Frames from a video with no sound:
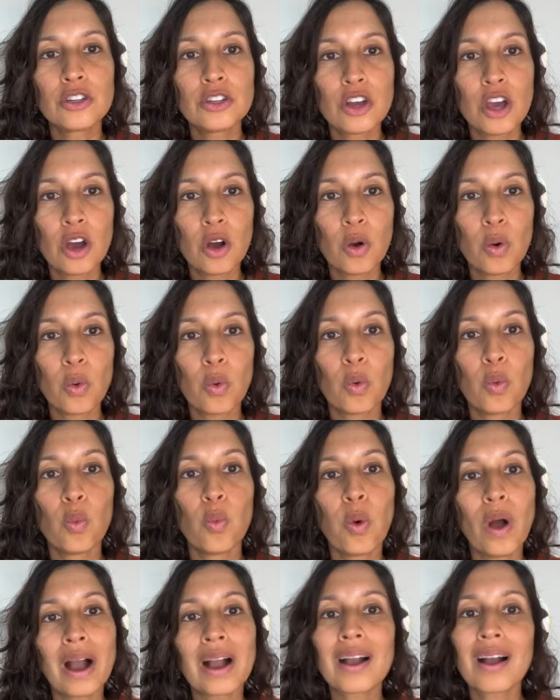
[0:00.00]
to know
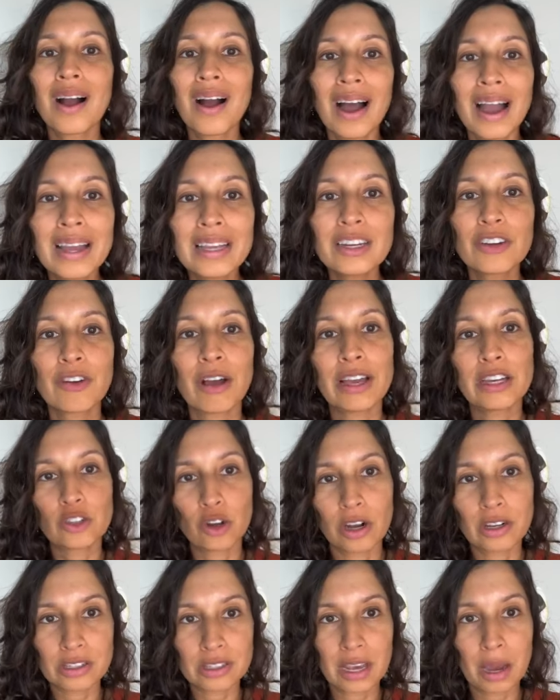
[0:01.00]
what kind of
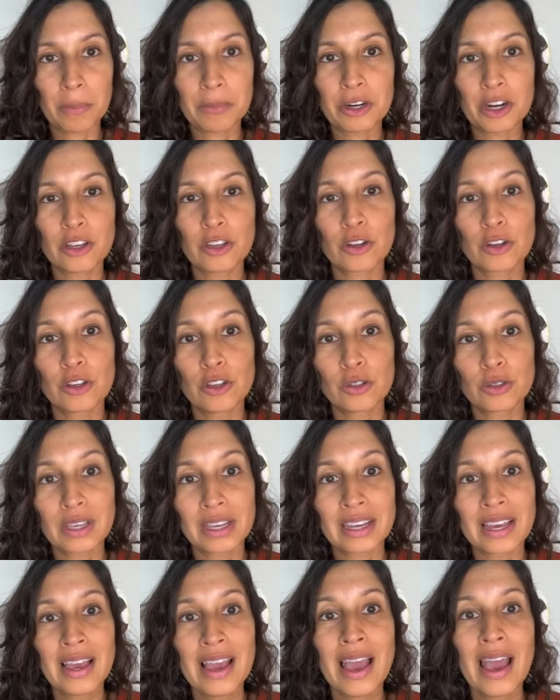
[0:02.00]
hydroxyapatite you're
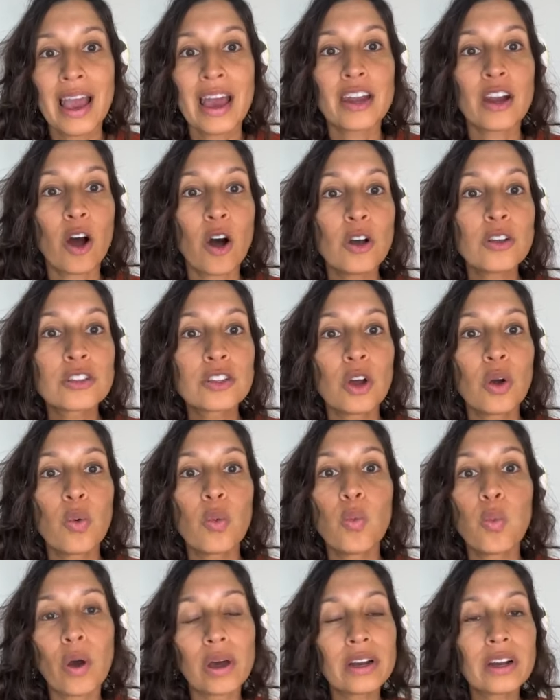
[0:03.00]
using, and also
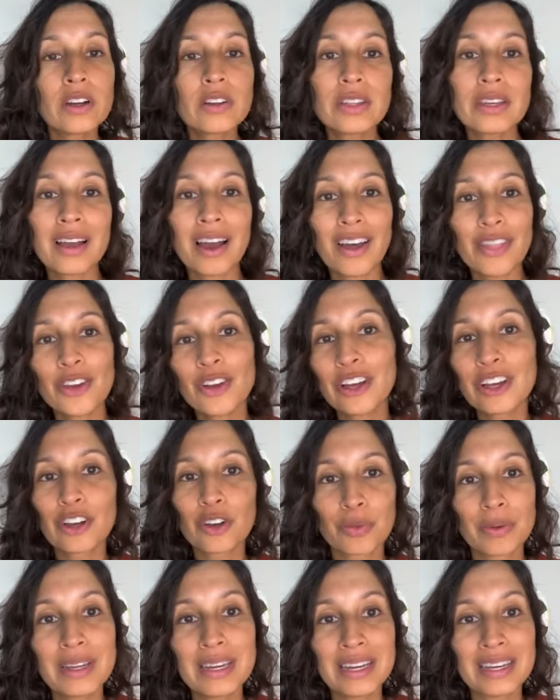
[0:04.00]
what are the other
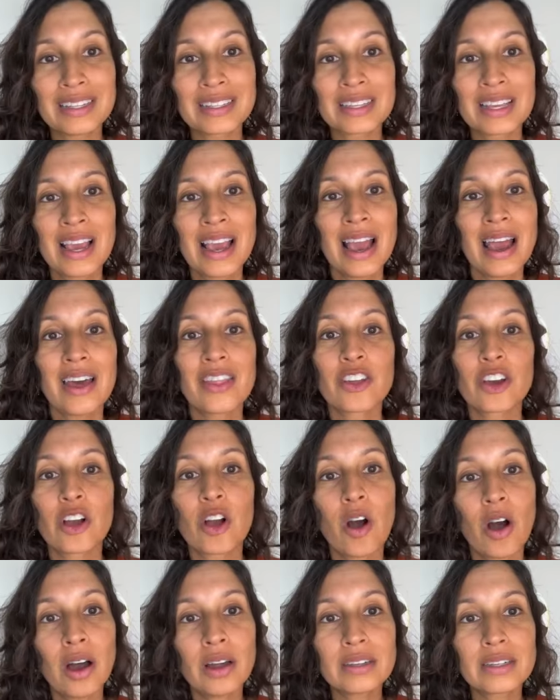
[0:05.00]
ingredients and the
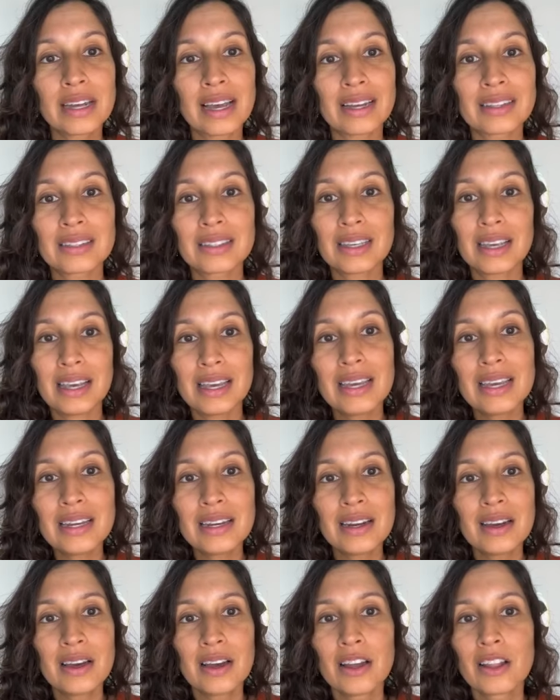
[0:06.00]
contents
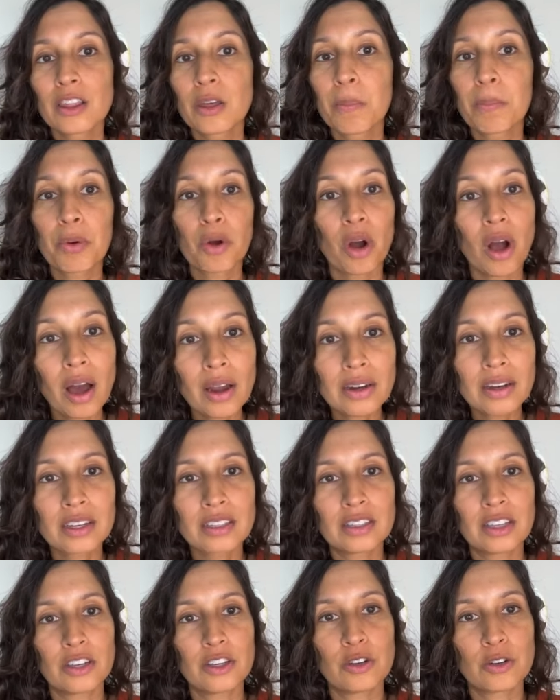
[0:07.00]
in the
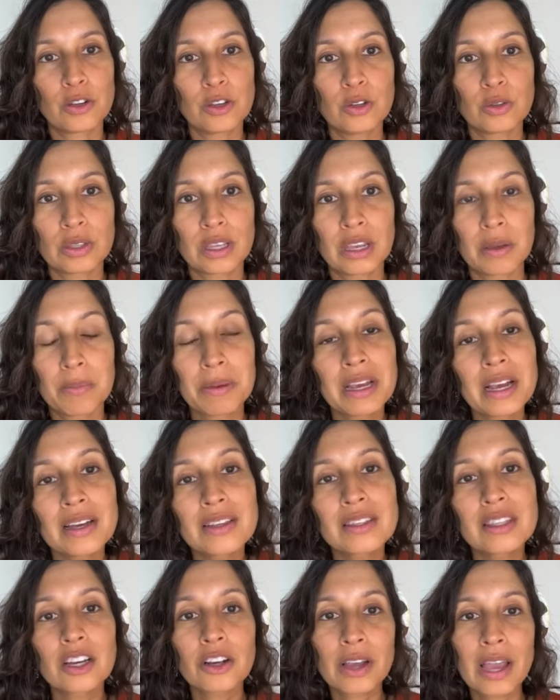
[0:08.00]
products that you're using,
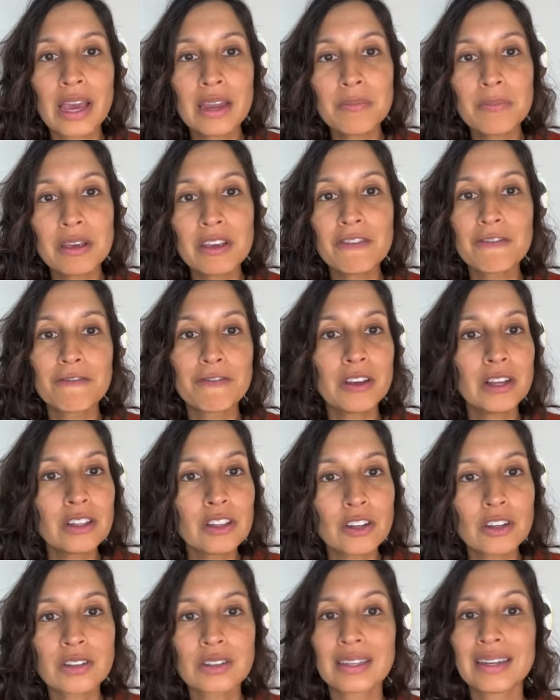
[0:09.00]
because there can be
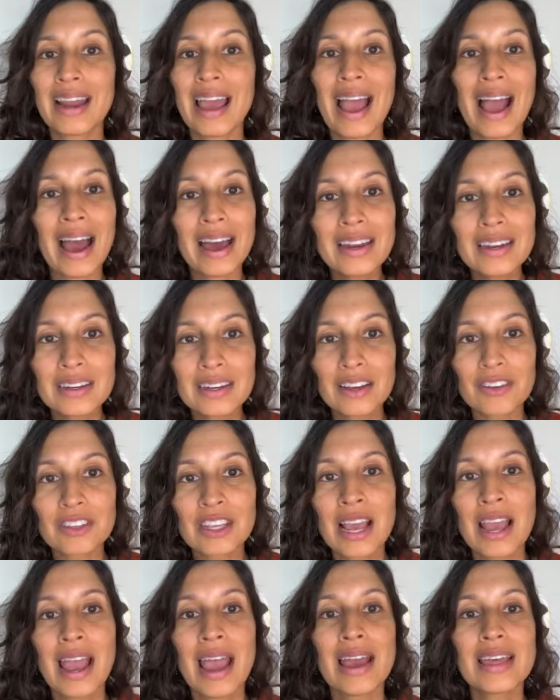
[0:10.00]
fillers and
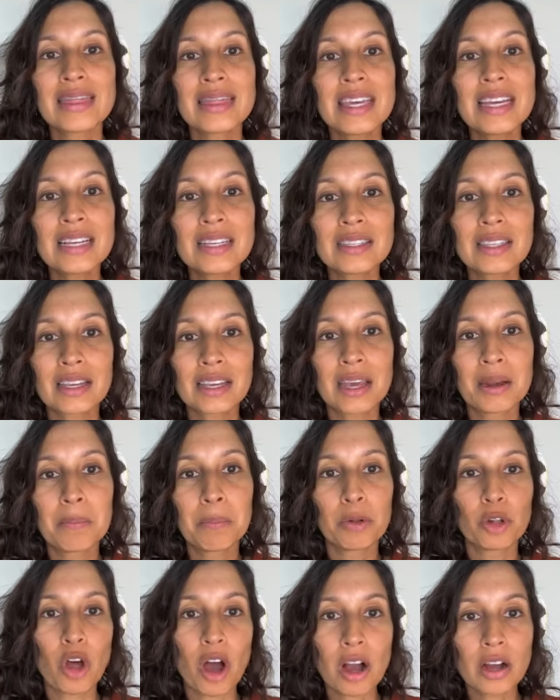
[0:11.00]
additives and things that
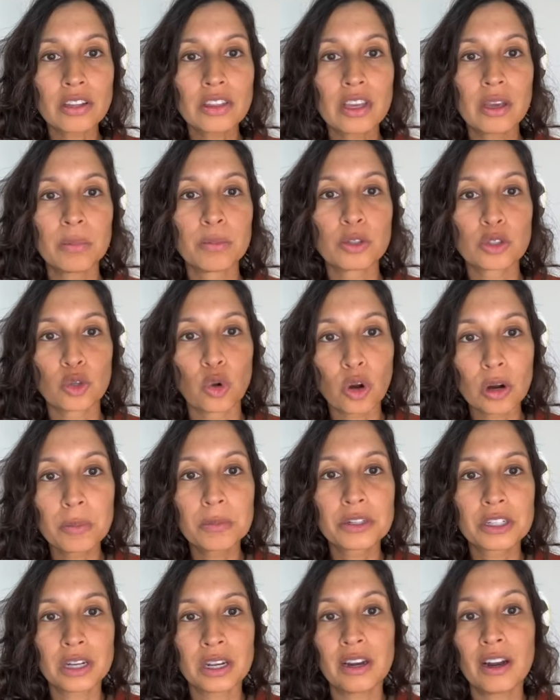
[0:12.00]
can block the
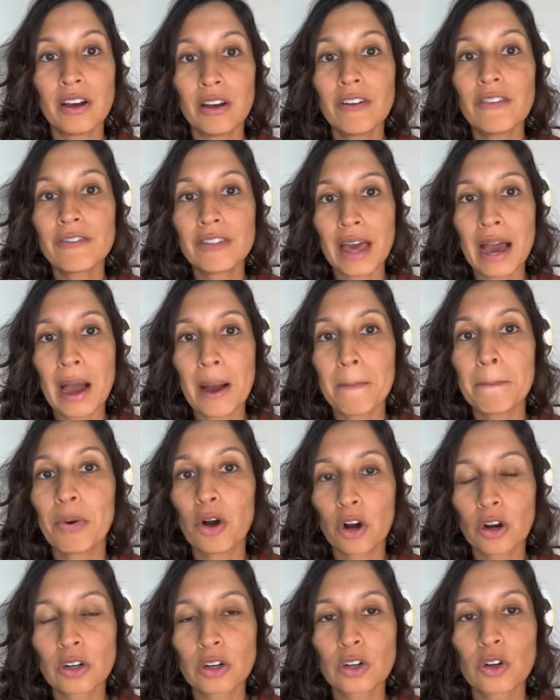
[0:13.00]
absorption of that
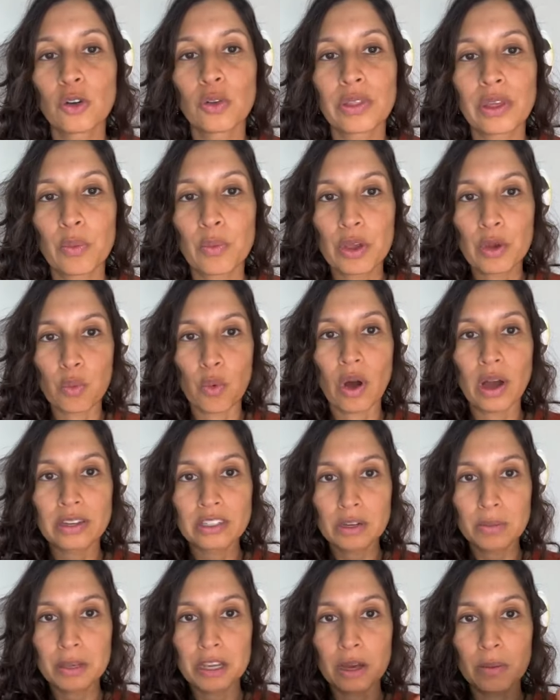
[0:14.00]
particle that we
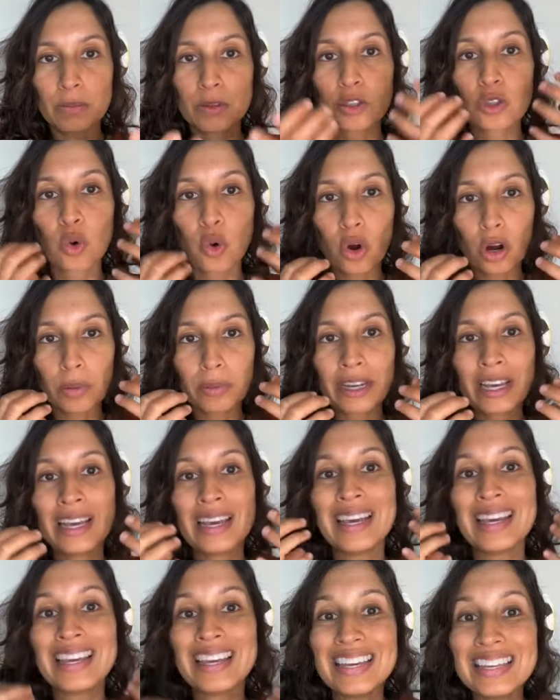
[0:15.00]
want to be absorbed
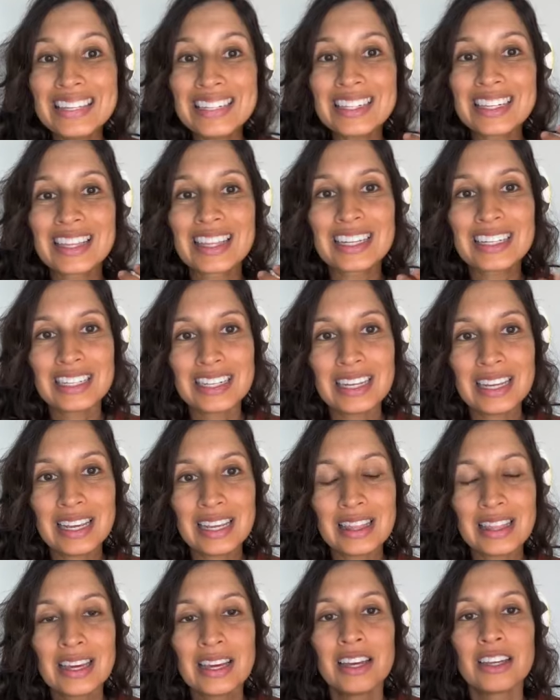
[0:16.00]
into the
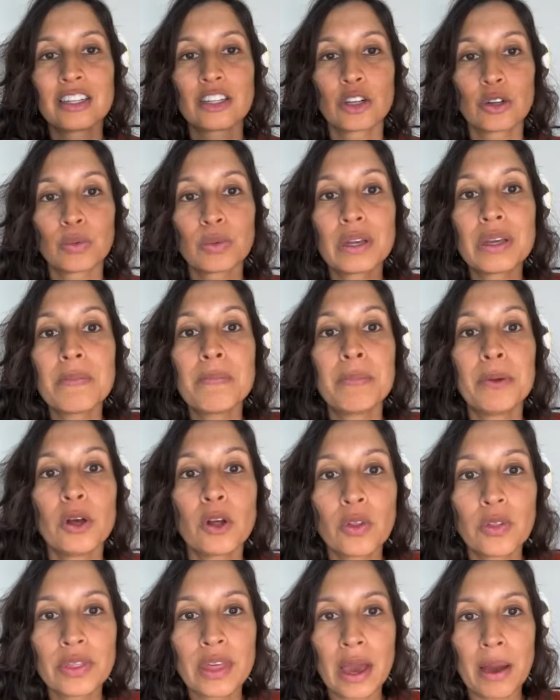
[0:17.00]
teeth to
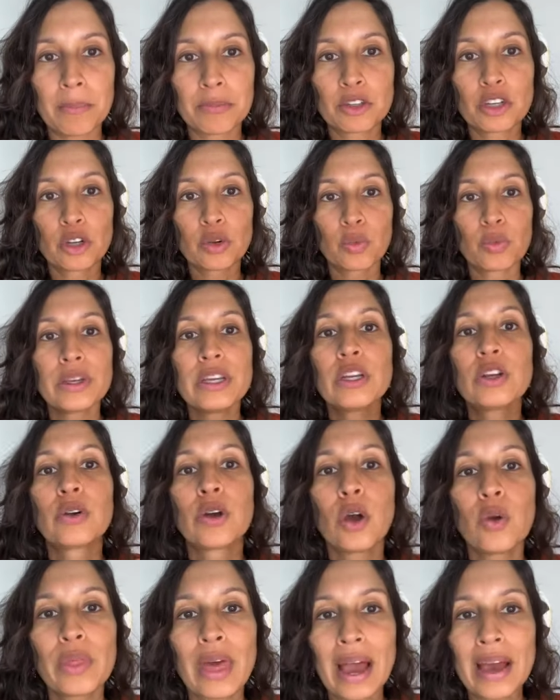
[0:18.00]
rebuild them, to
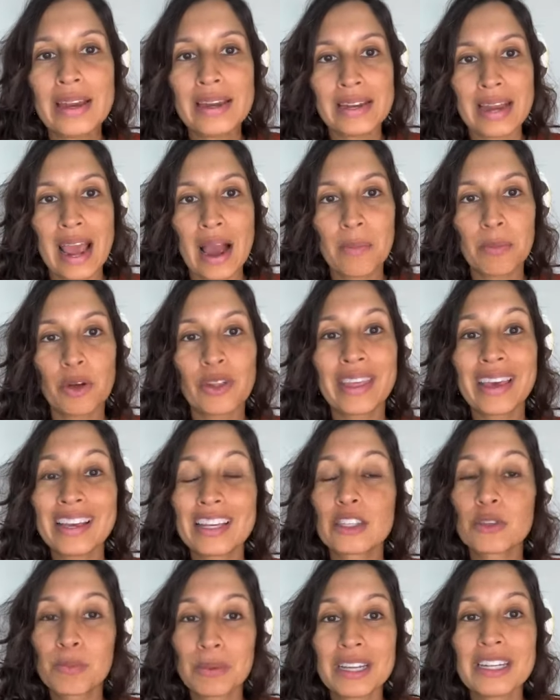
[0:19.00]
regrow that enamel that
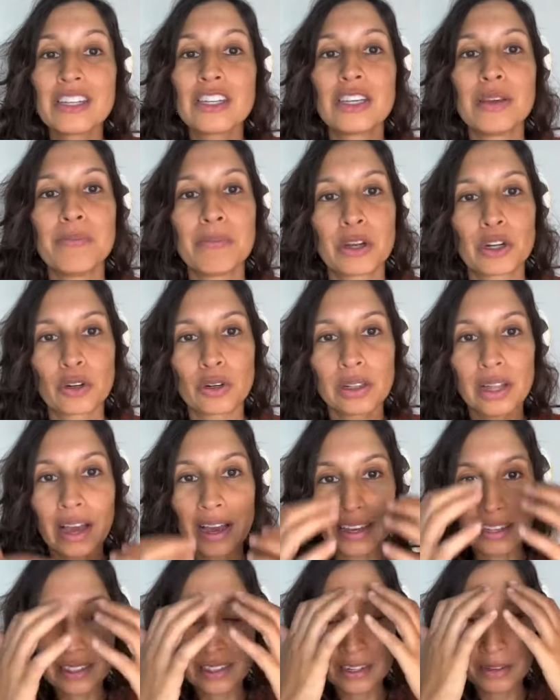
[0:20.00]
has been
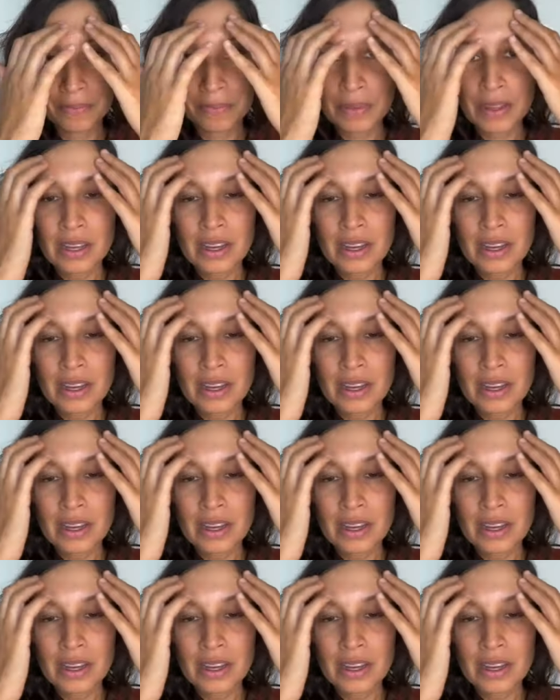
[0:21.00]
demineralized.